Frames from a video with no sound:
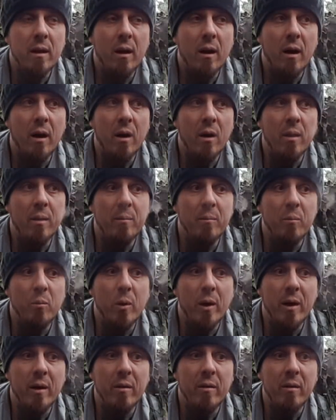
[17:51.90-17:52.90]
I'm
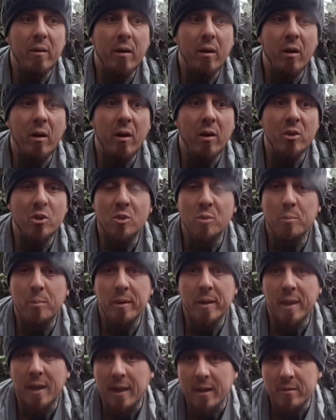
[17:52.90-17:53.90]
where I should
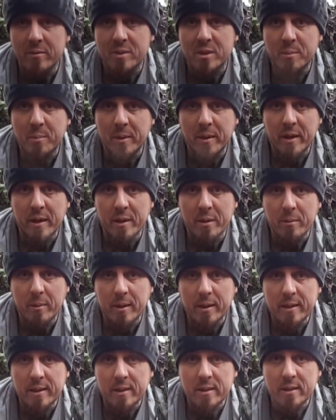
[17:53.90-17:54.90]
be allowed to be
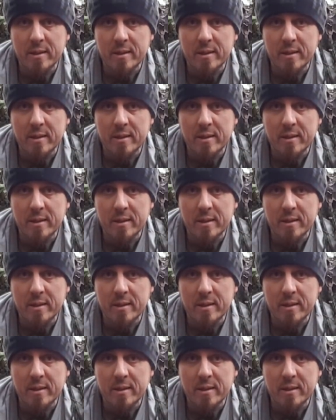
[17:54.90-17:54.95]
anyway.